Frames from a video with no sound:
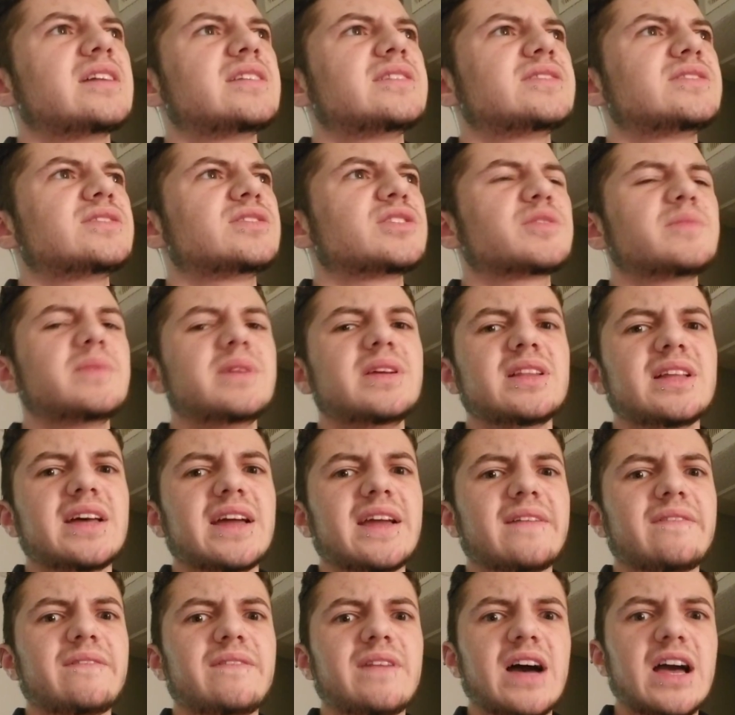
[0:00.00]
took me
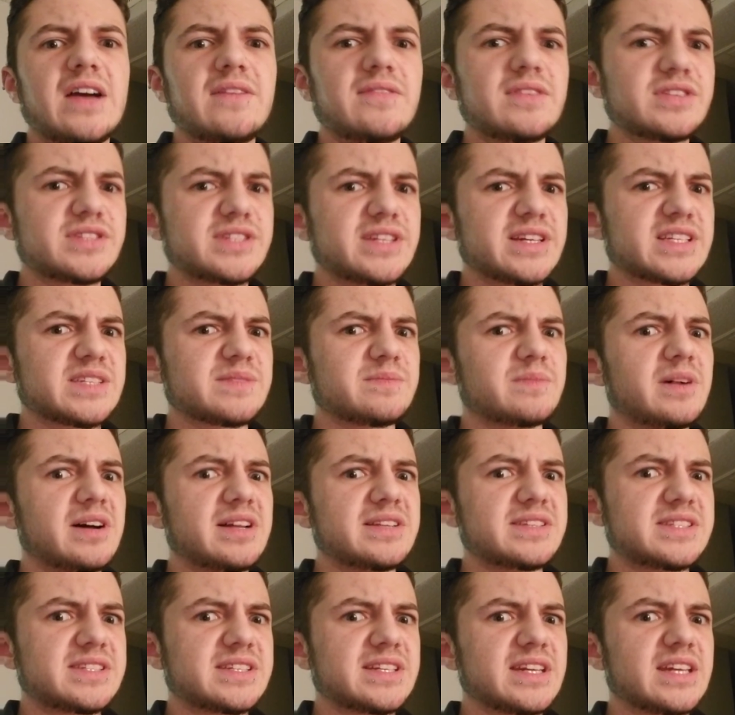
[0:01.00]
like 5 or 6
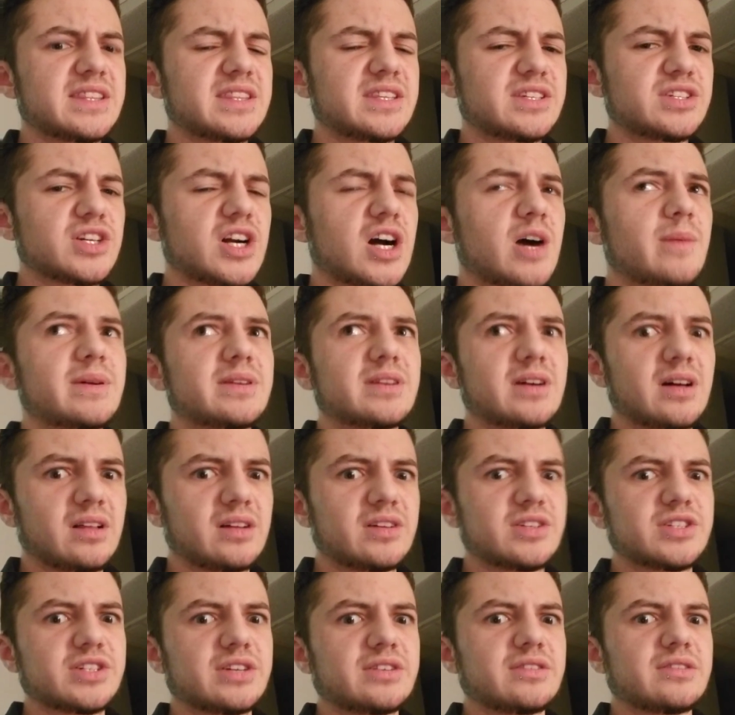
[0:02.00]
months to get the job at
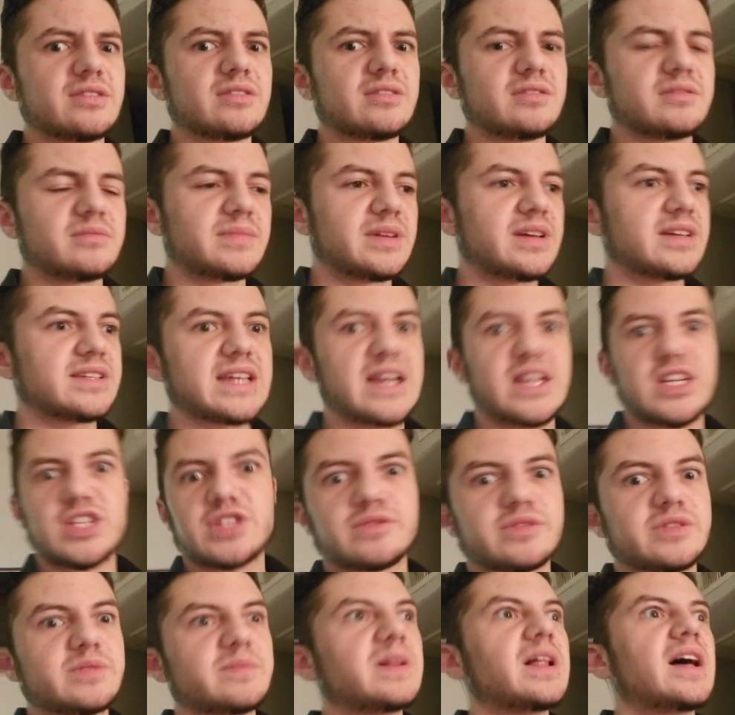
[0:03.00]
Dollar General because I just
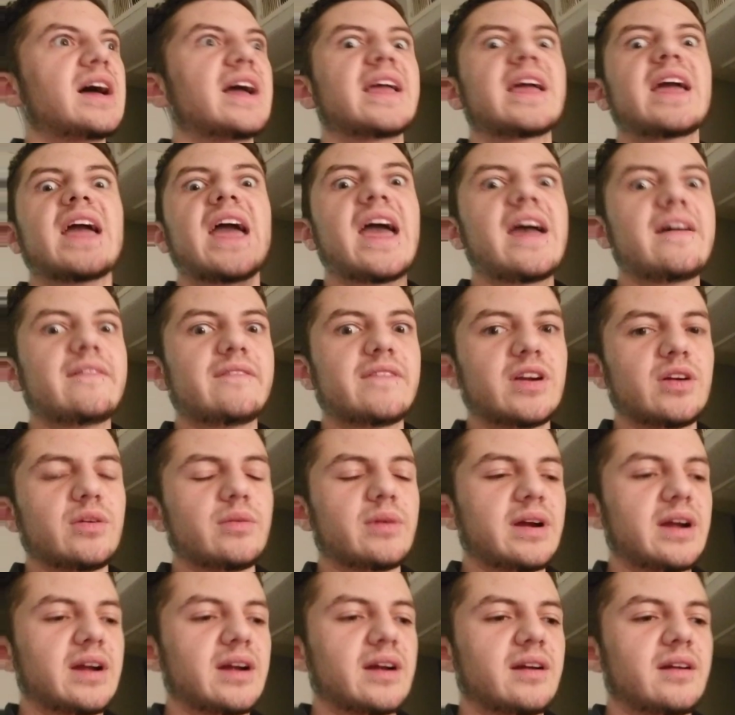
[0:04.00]
was applying
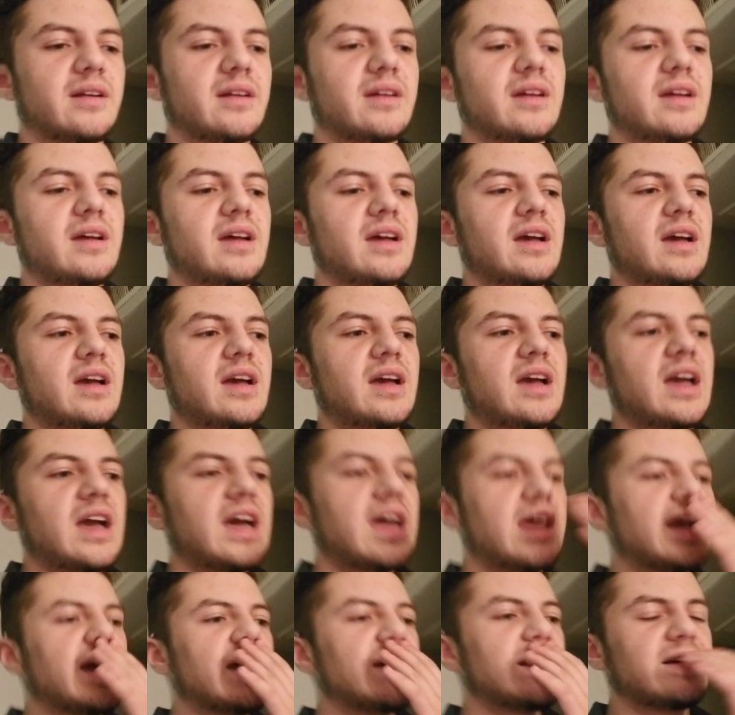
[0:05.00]
everywhere.
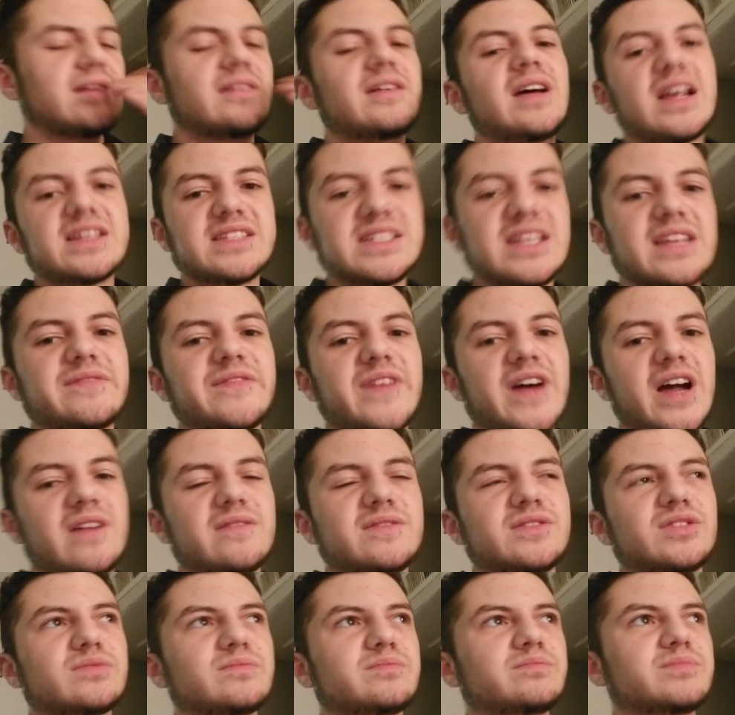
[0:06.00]
And I said
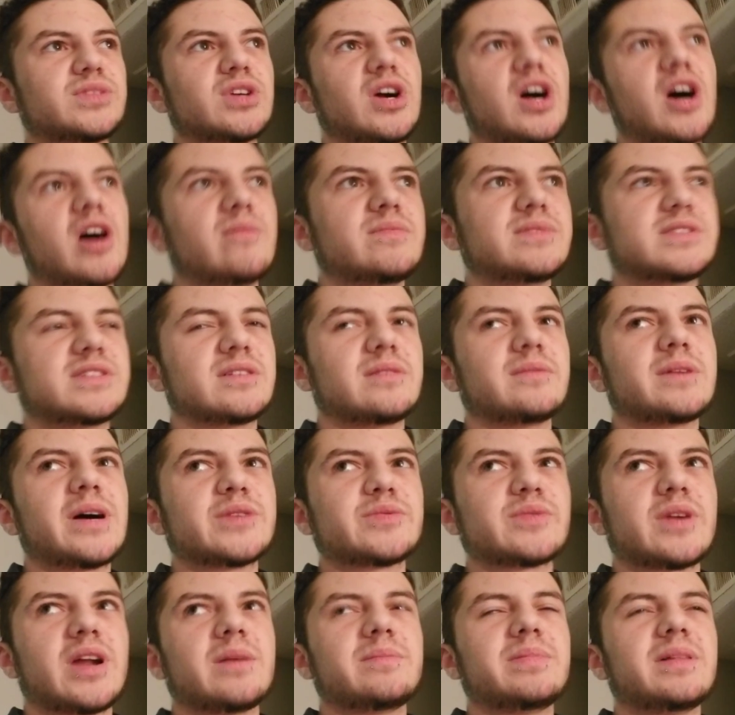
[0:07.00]
5 jobs
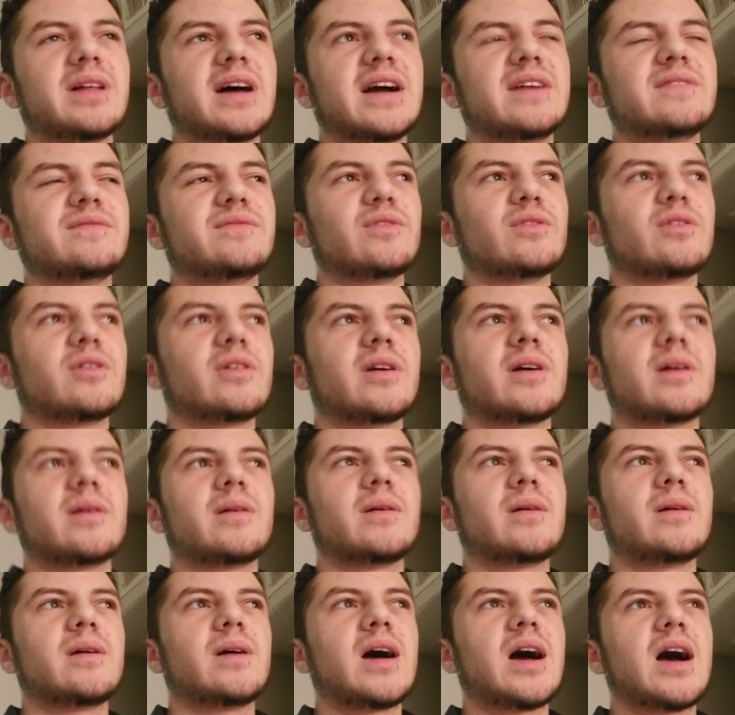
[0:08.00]
as what I applied for.
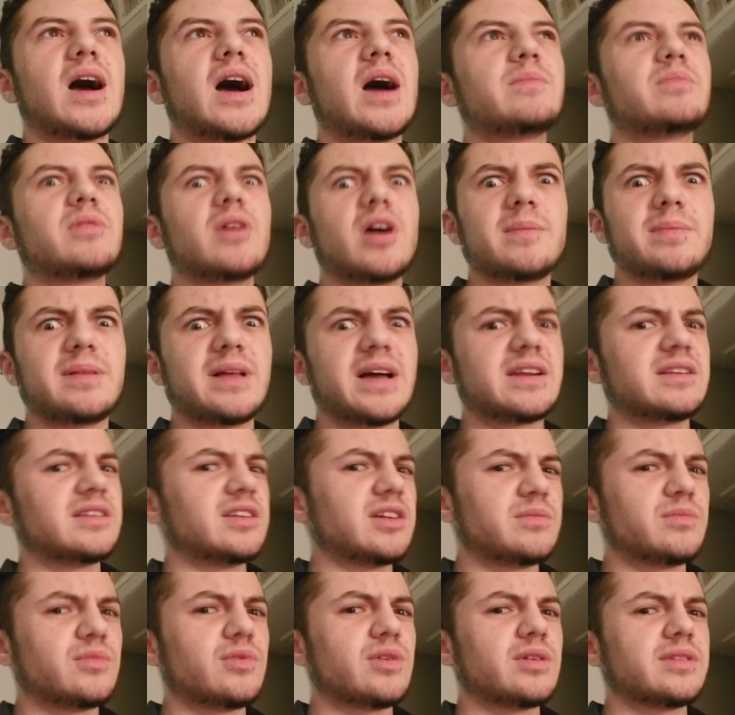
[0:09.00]
I probably applied a
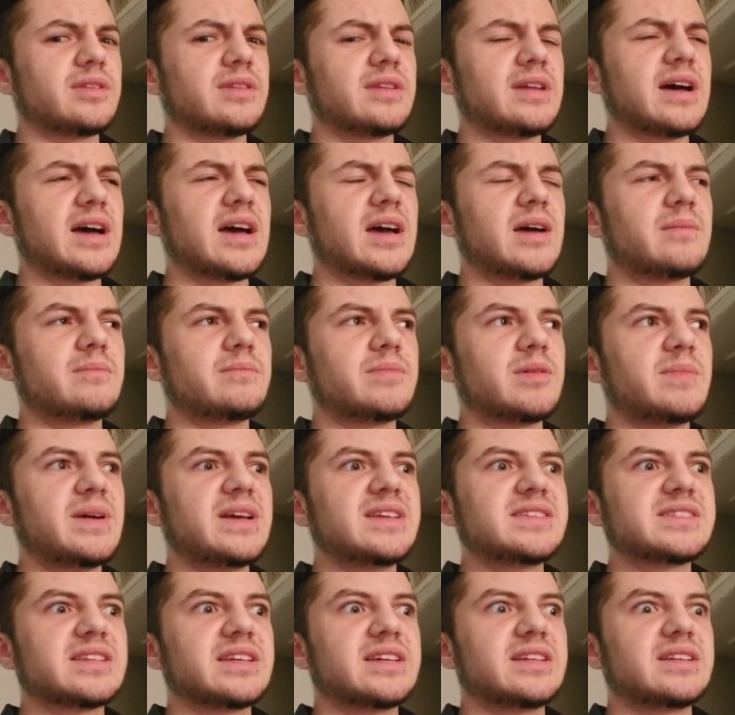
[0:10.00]
little more than that. But
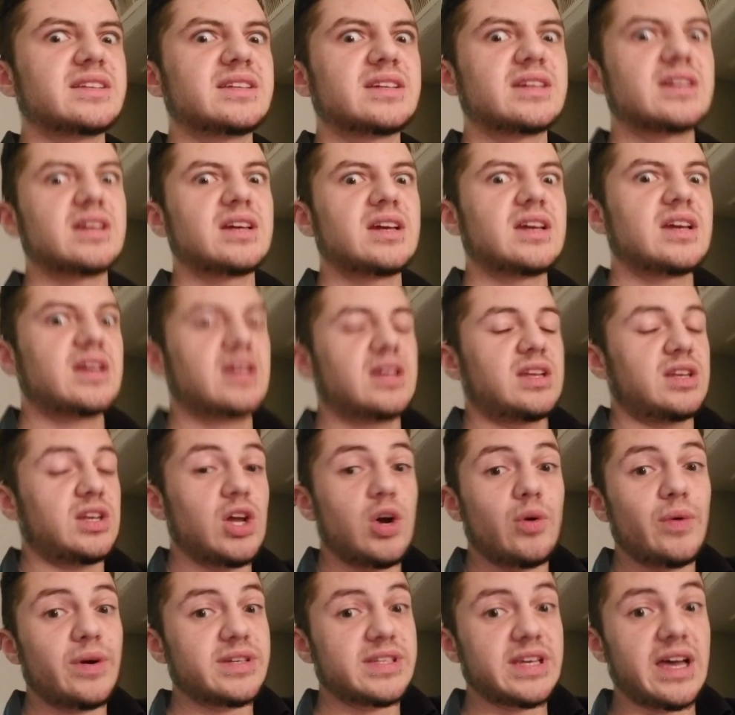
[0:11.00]
basically,
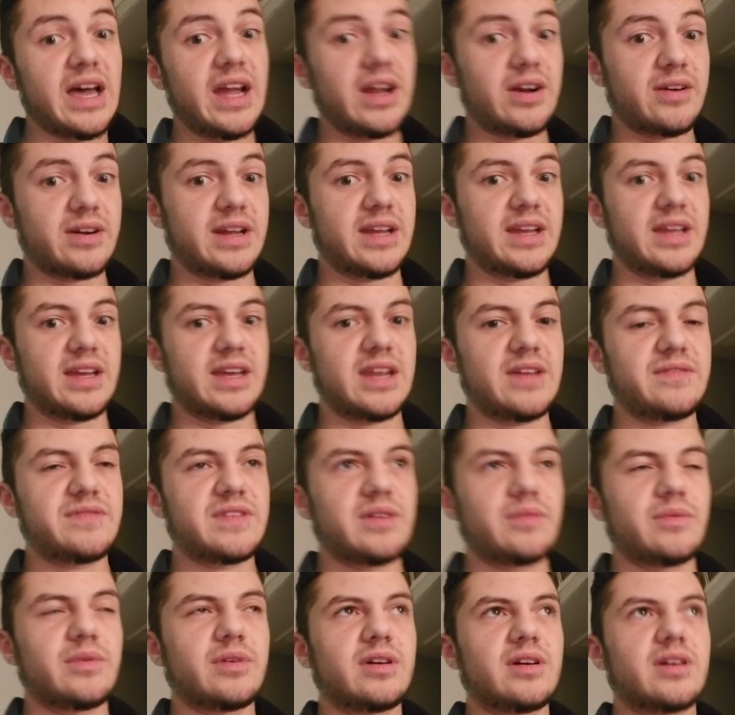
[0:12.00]
nowhere's hiring. And if they
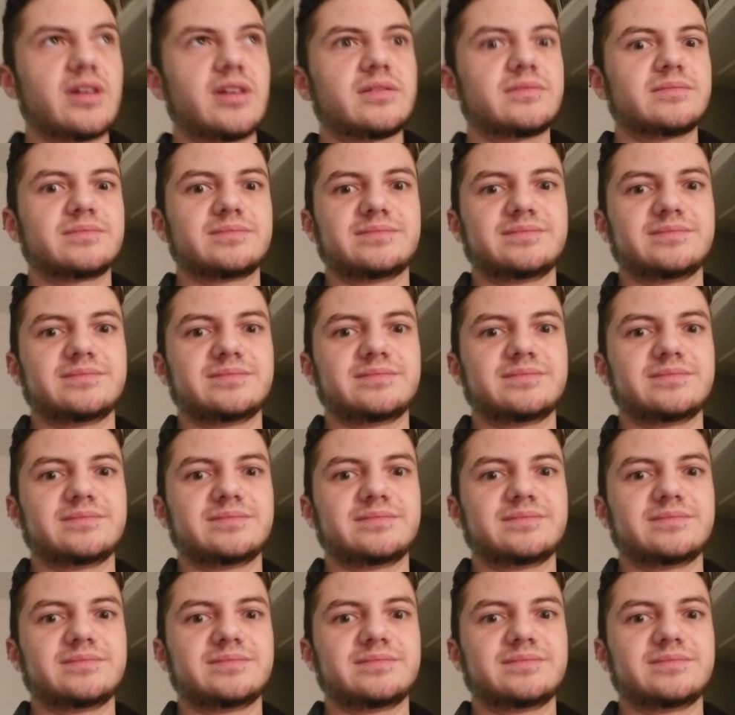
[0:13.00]
were,